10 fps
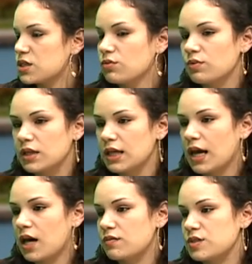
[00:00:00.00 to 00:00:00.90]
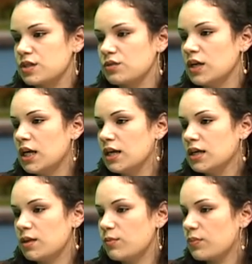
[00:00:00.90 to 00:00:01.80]
You really have to
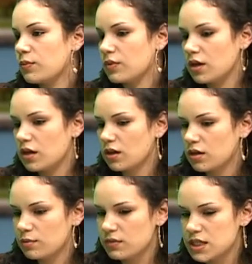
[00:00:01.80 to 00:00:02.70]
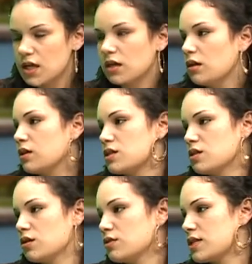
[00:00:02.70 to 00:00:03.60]
keep meticulous
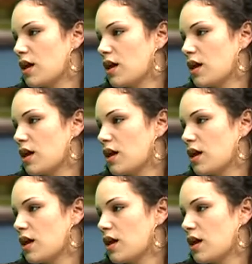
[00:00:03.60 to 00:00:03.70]
notes.